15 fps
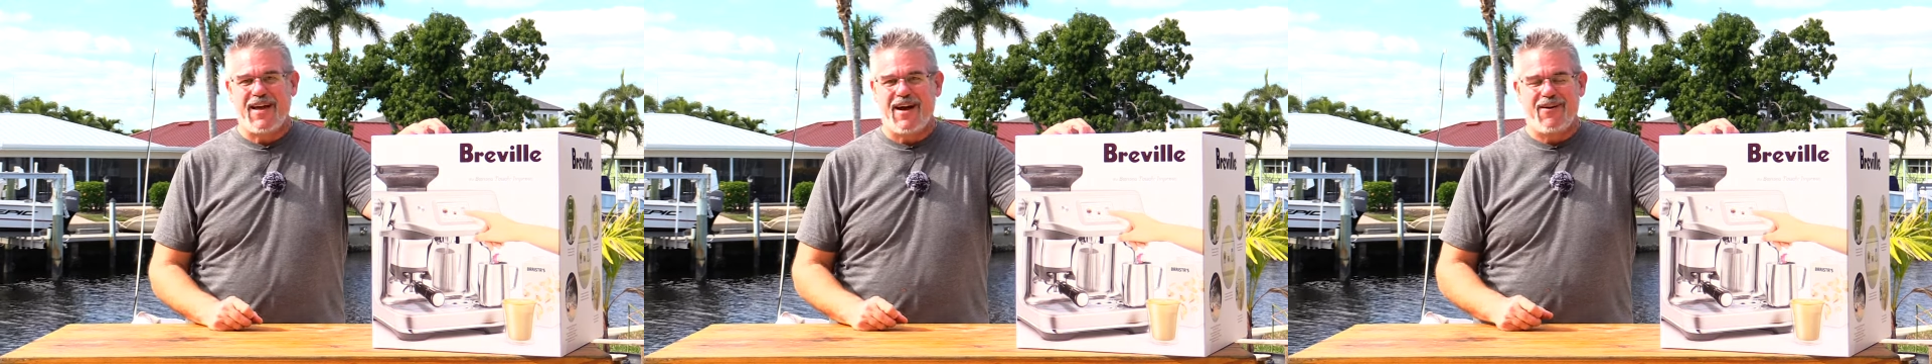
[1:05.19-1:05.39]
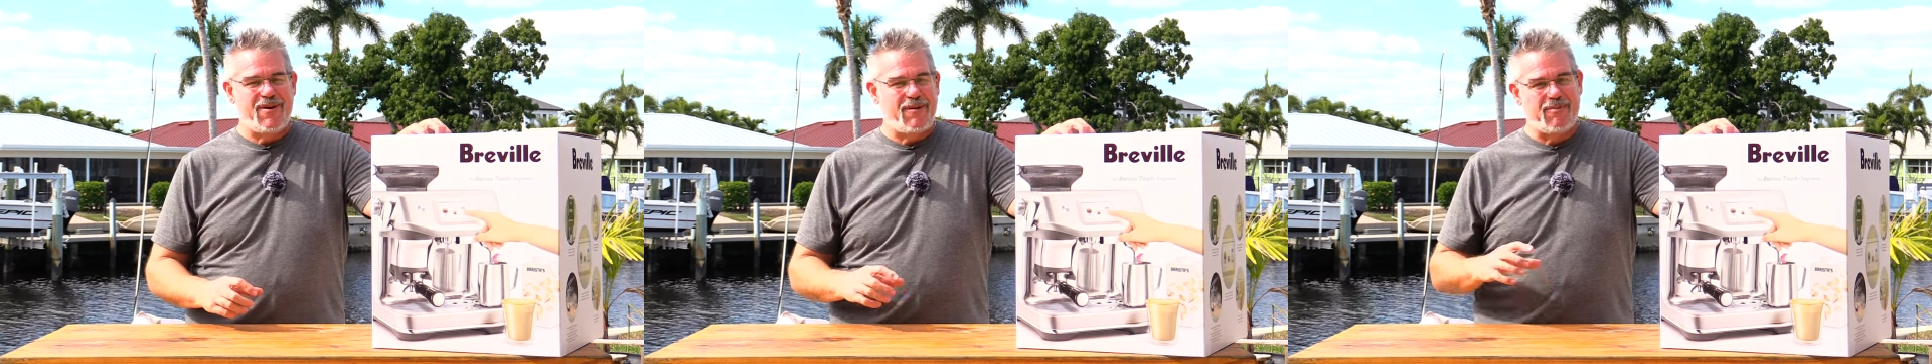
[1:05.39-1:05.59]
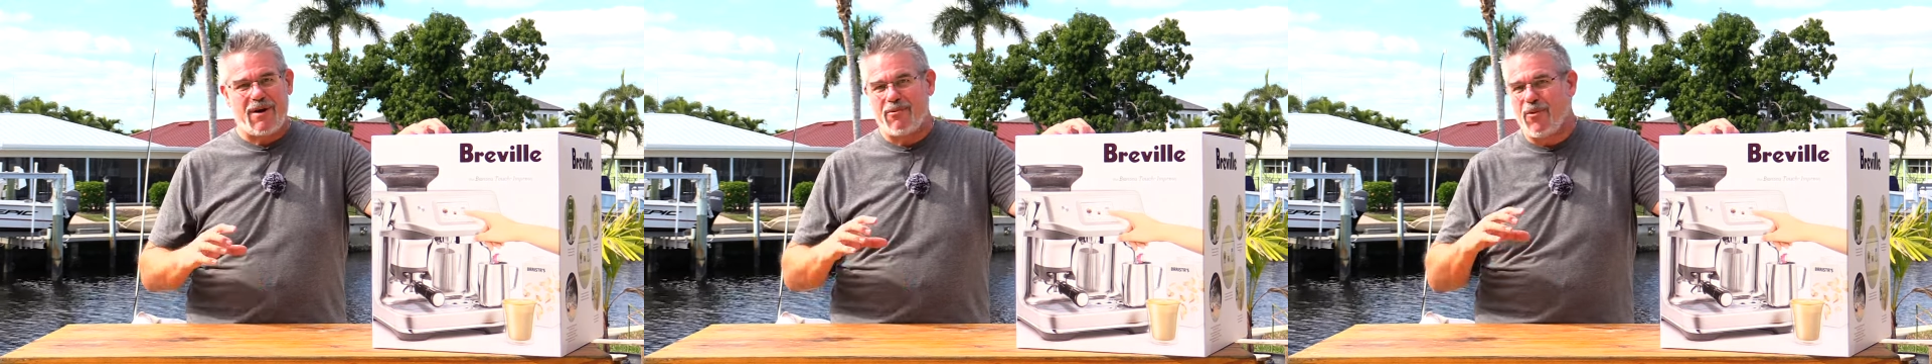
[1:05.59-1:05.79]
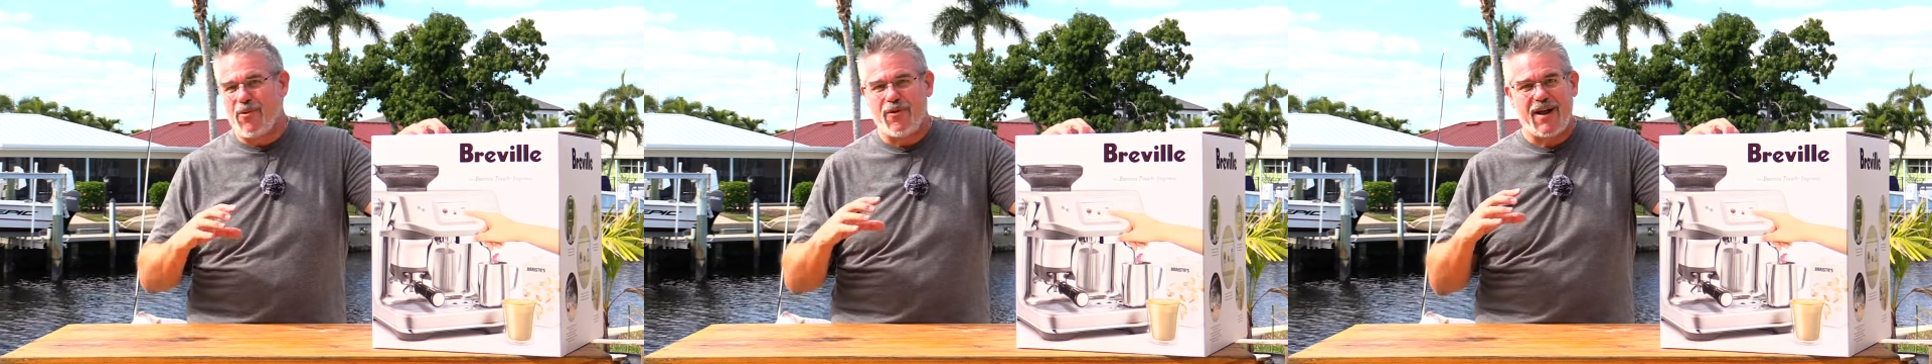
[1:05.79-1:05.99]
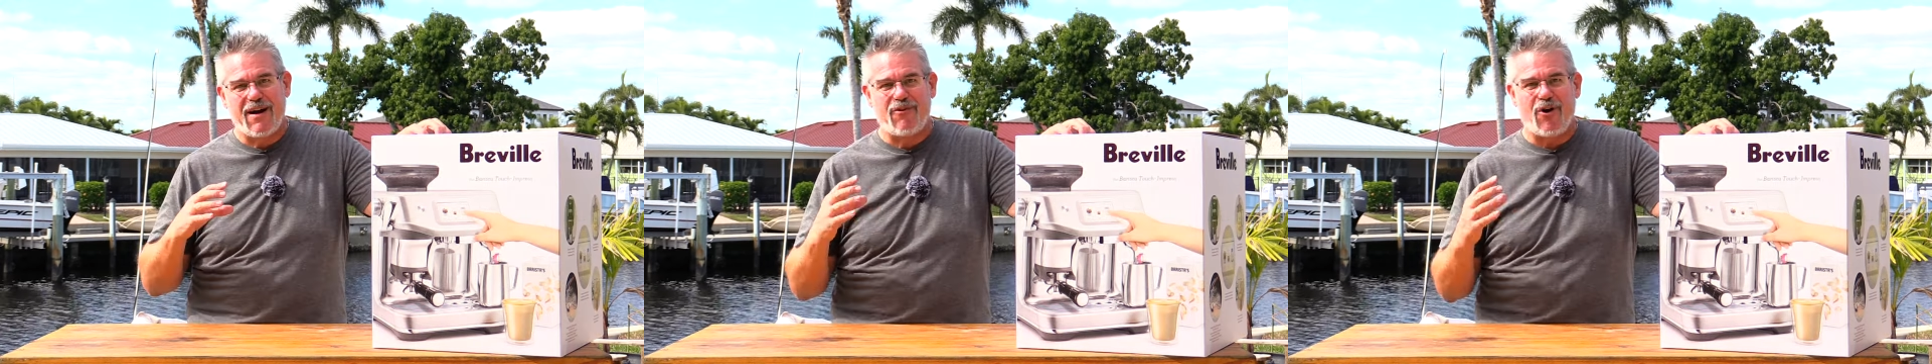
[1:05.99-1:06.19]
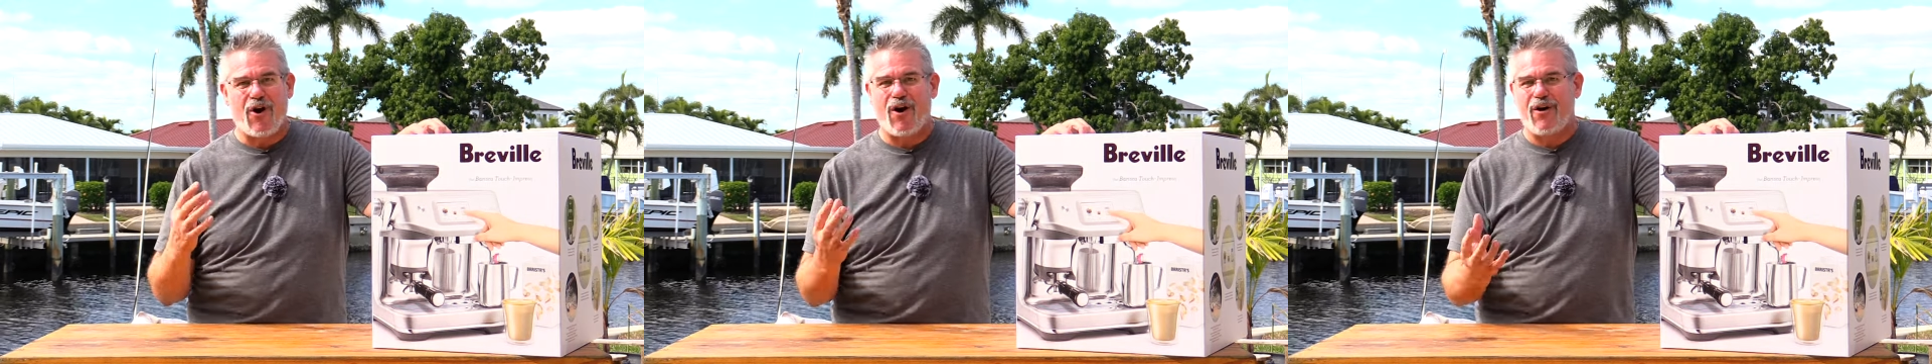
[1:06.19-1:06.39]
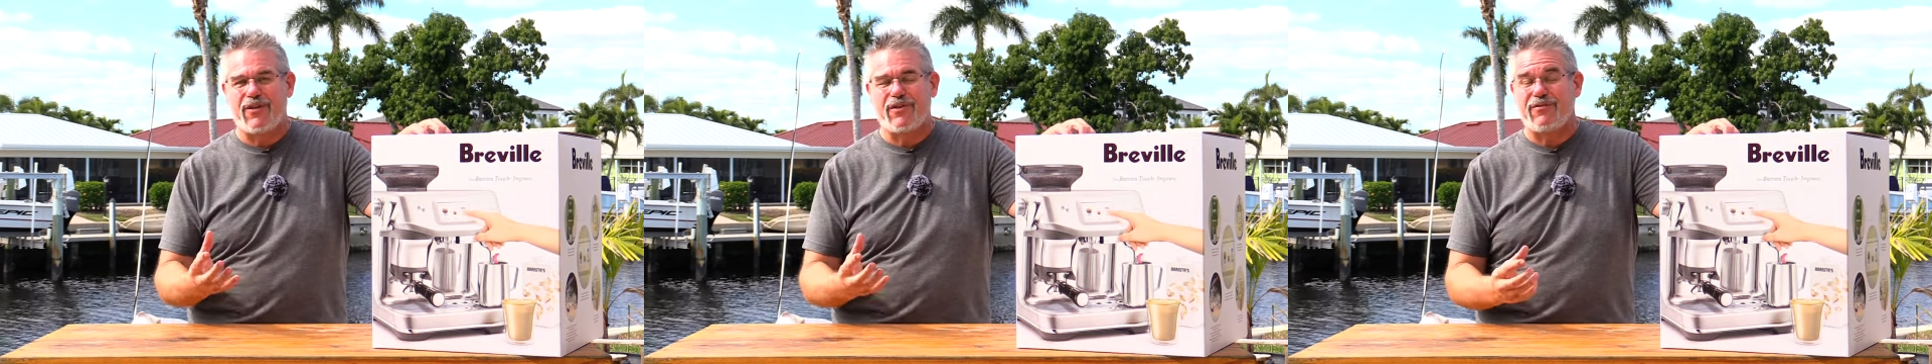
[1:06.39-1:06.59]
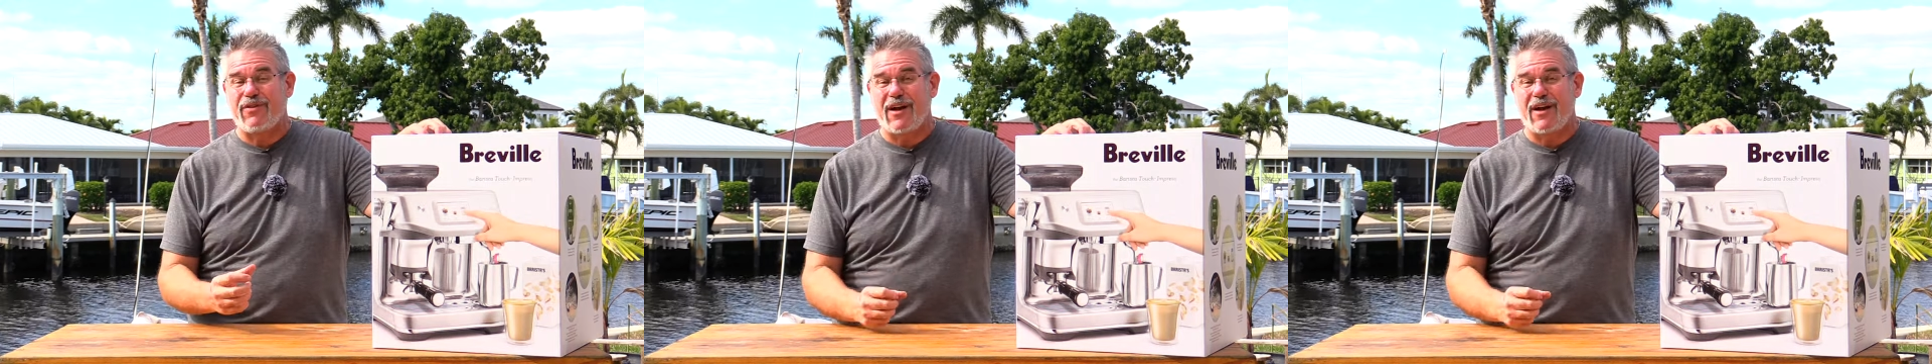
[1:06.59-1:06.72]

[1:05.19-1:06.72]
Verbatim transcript: Now, I probably won't have all of the